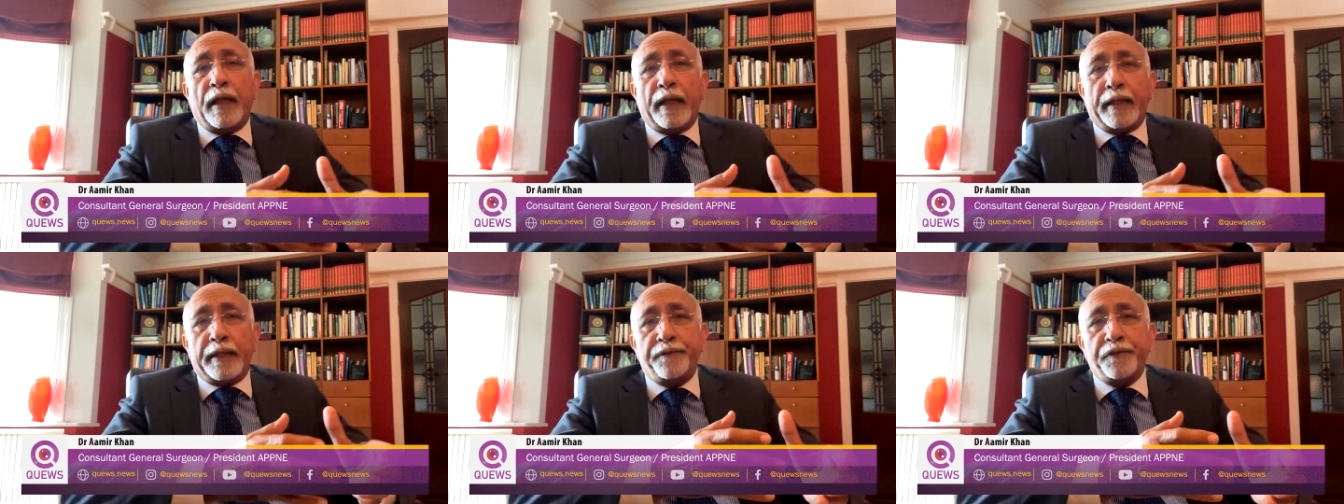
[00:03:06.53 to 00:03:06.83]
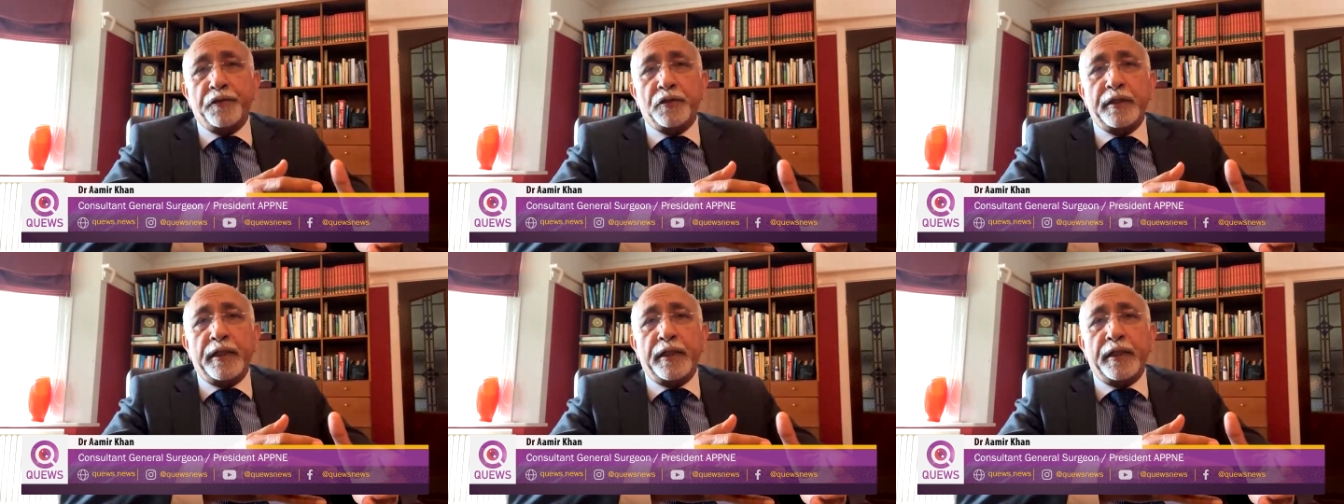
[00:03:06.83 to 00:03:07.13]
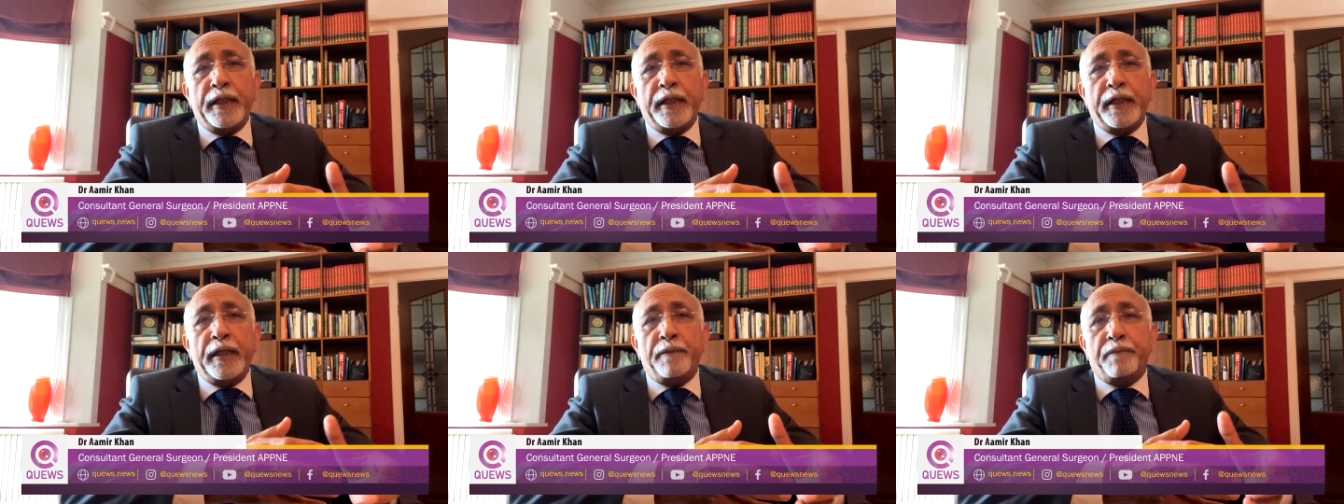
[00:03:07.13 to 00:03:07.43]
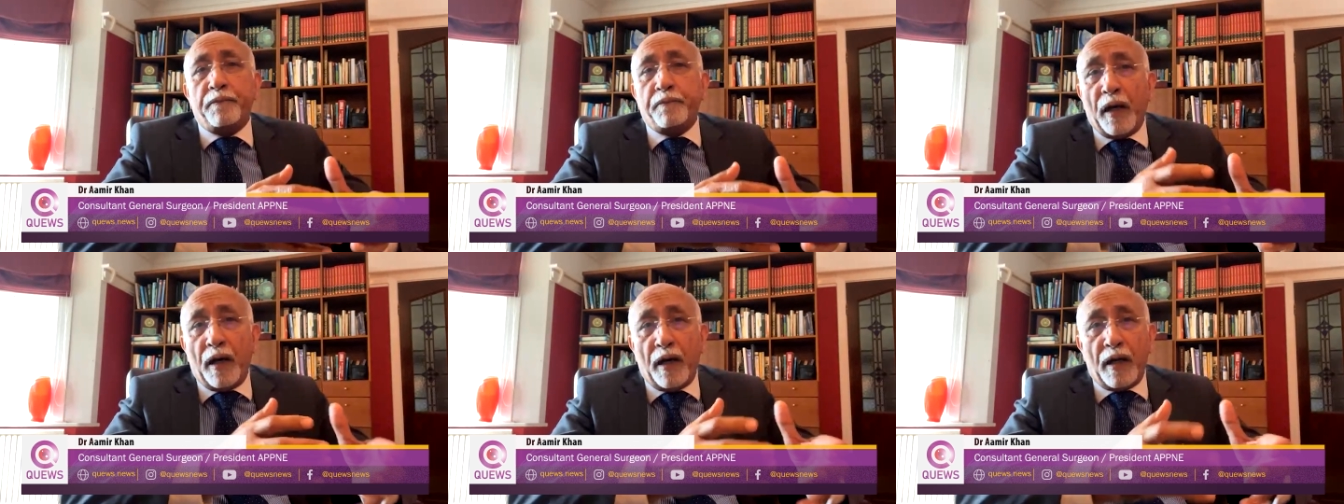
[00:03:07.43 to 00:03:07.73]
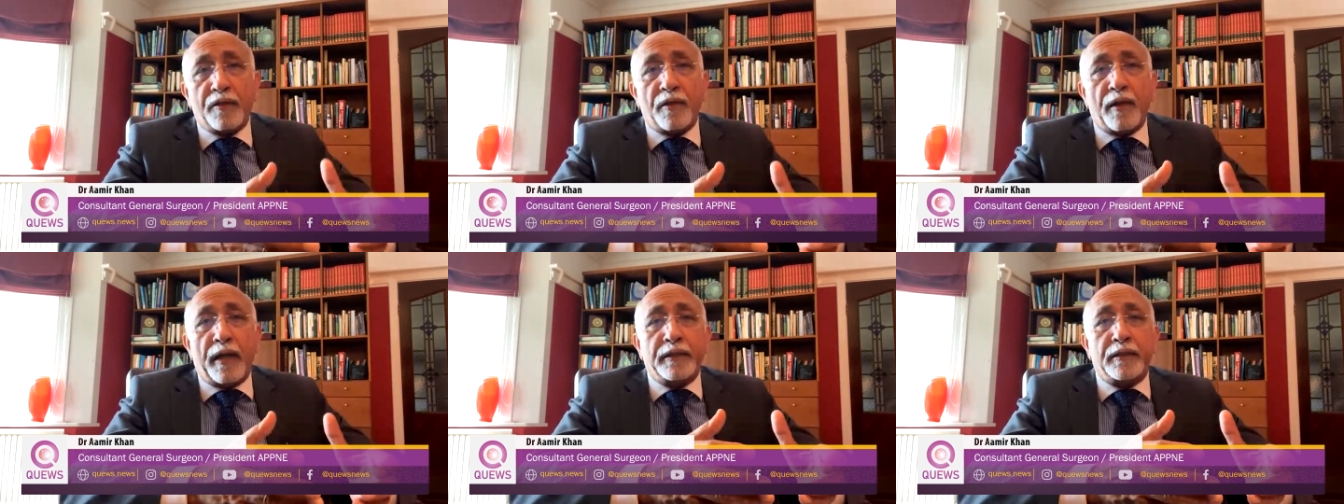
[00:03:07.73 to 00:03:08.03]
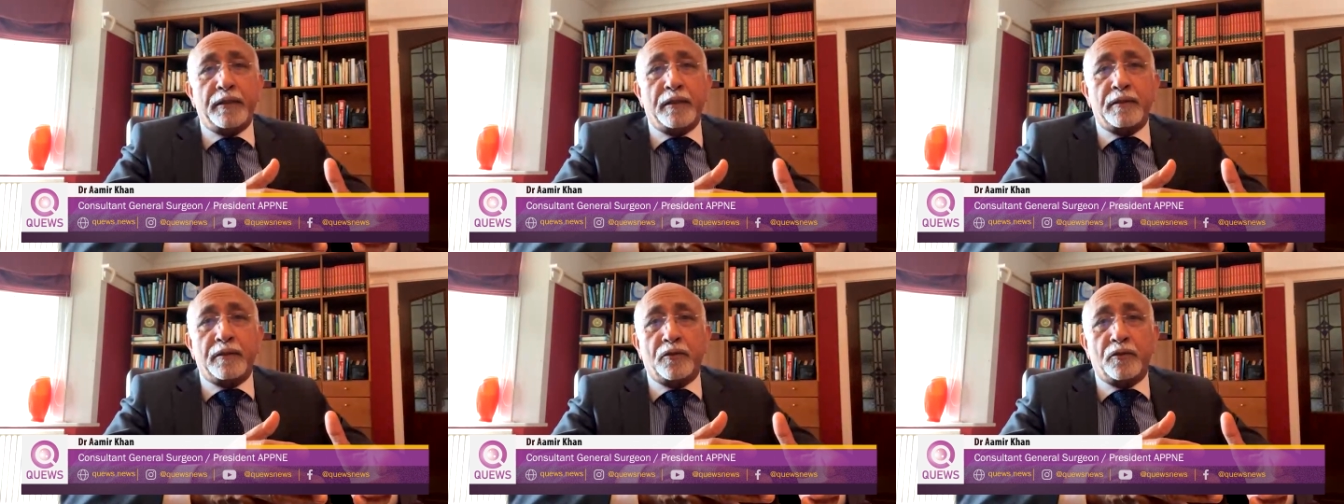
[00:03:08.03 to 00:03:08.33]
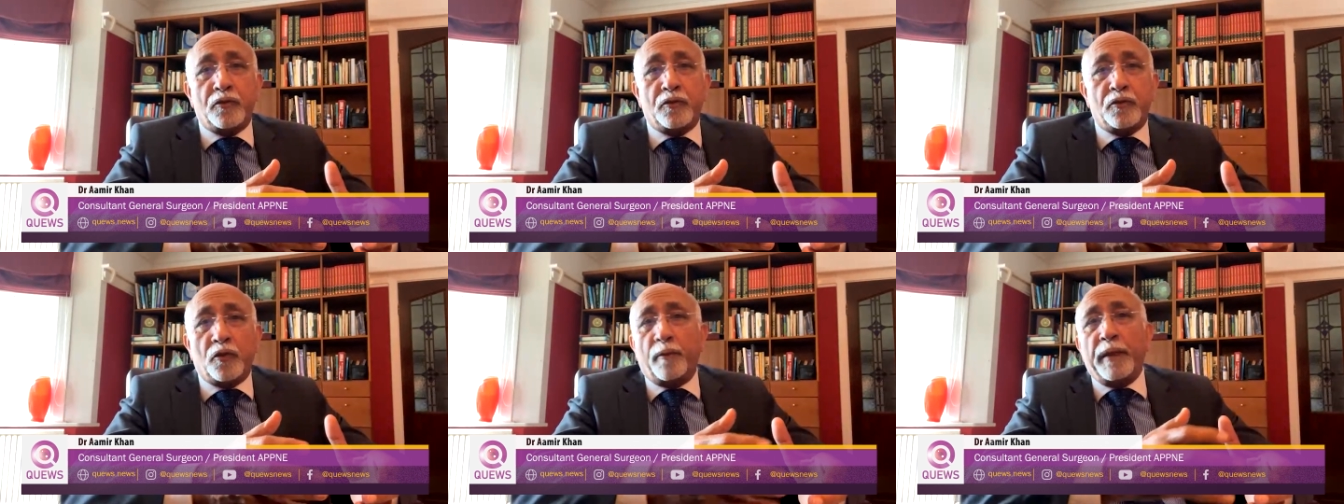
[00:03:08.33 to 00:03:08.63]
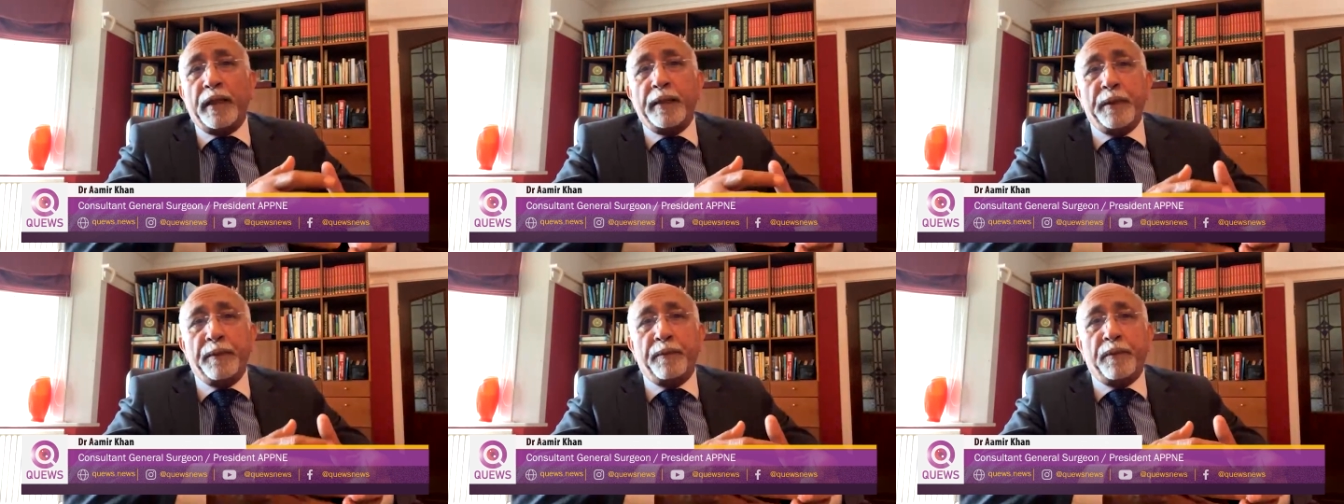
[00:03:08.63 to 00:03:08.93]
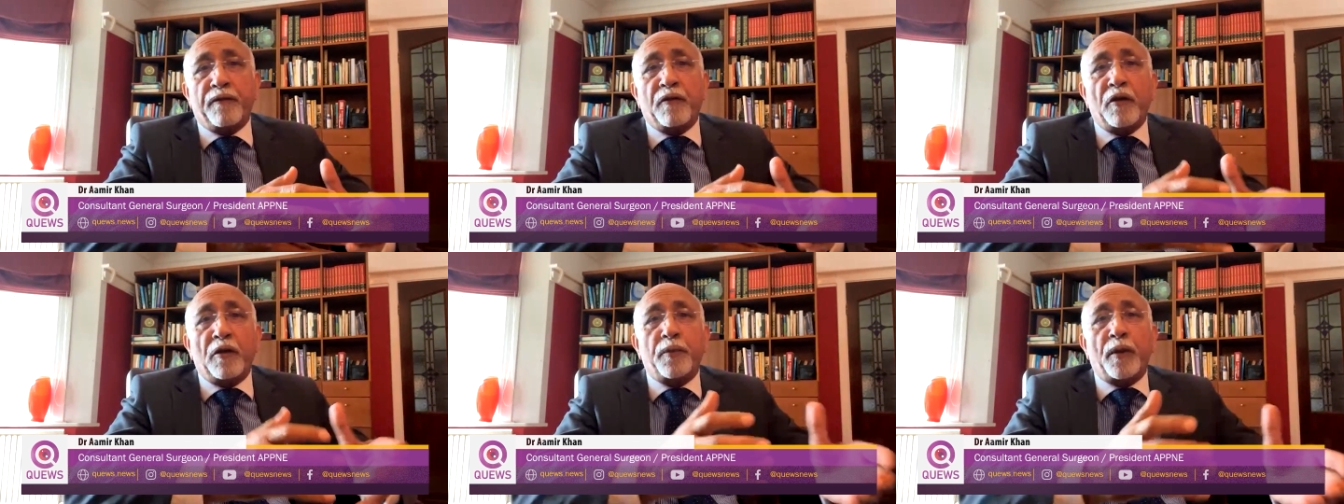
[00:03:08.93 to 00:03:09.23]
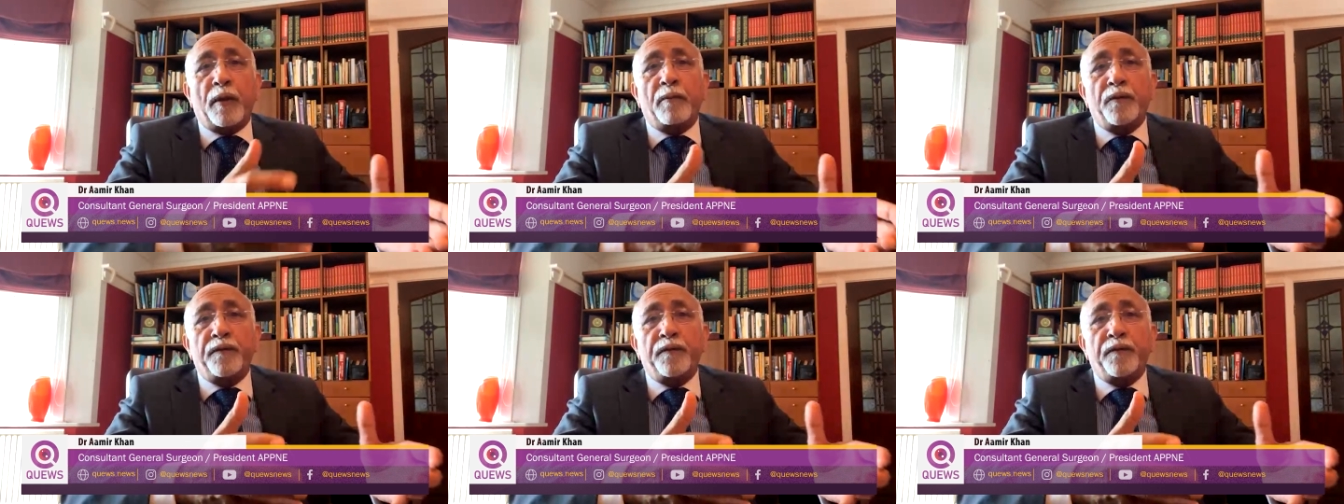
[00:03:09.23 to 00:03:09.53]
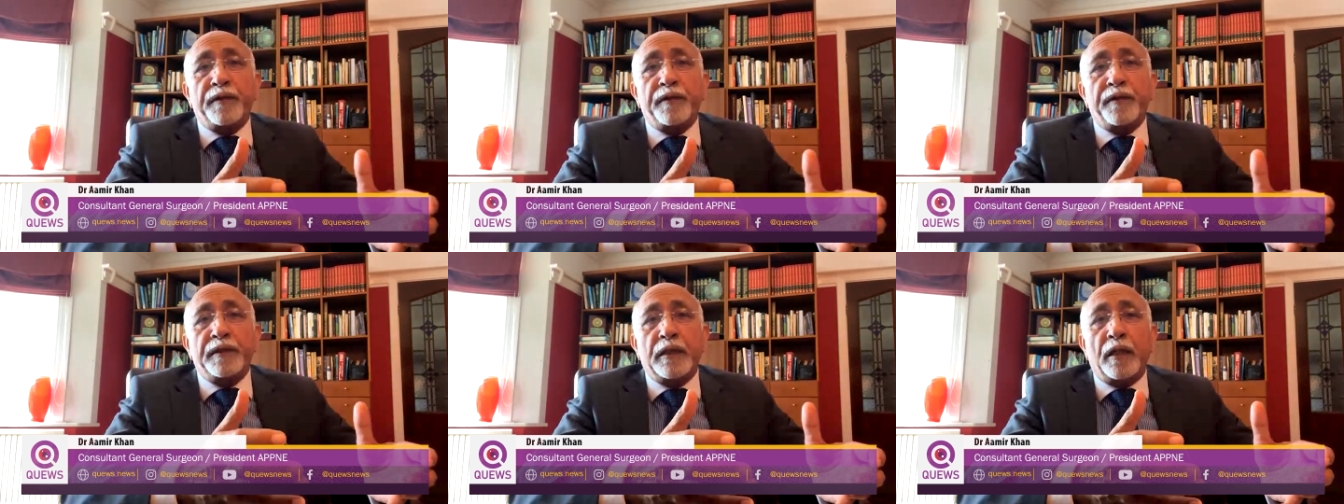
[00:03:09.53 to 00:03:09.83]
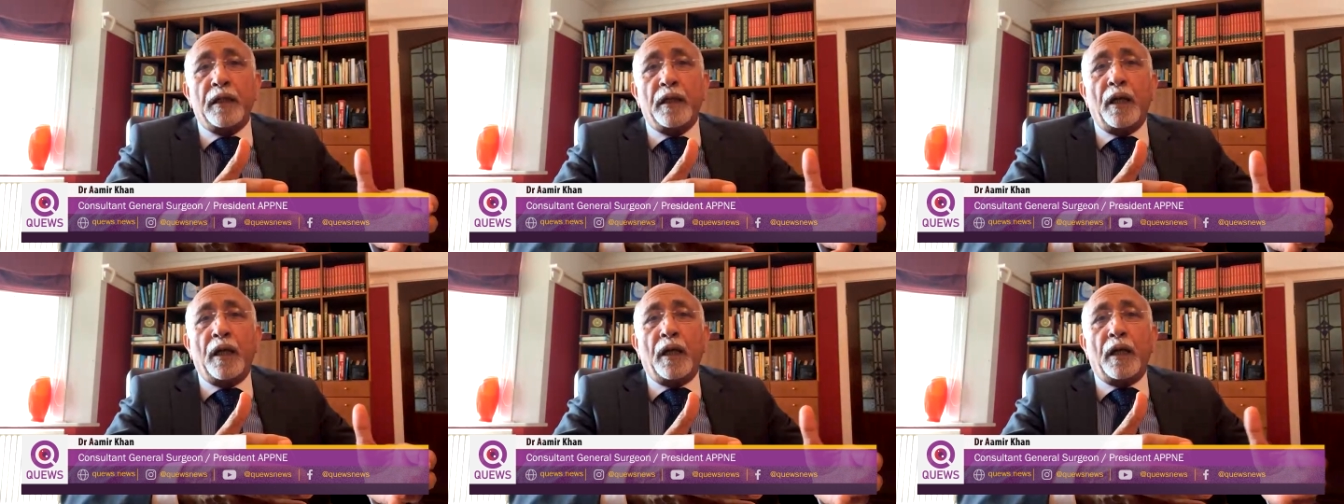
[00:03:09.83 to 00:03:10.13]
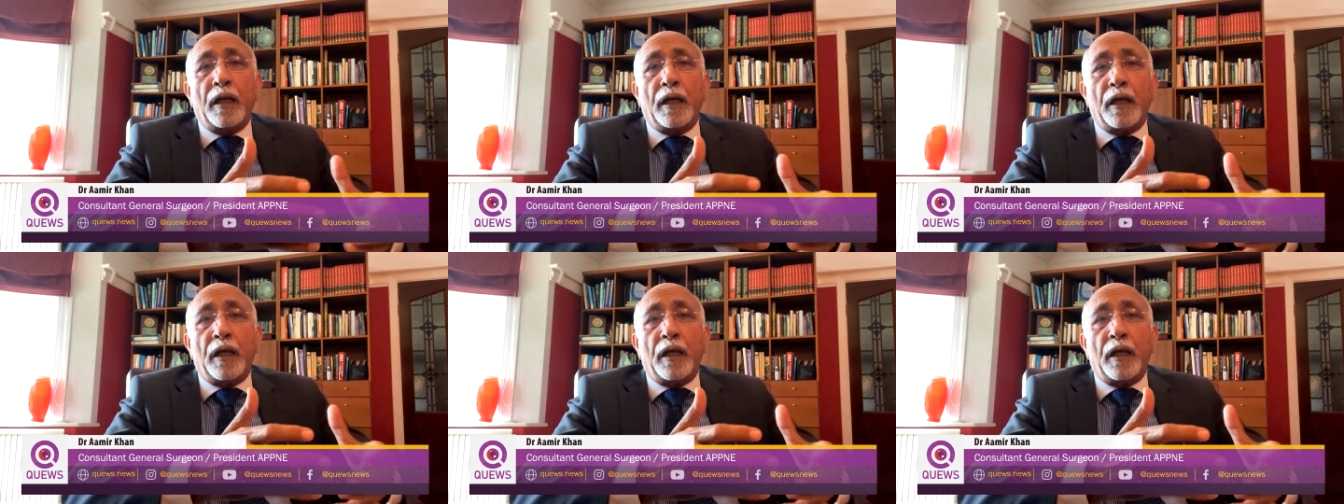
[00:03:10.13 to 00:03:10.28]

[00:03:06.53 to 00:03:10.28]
like if you see arthritis, so many people have got problem with the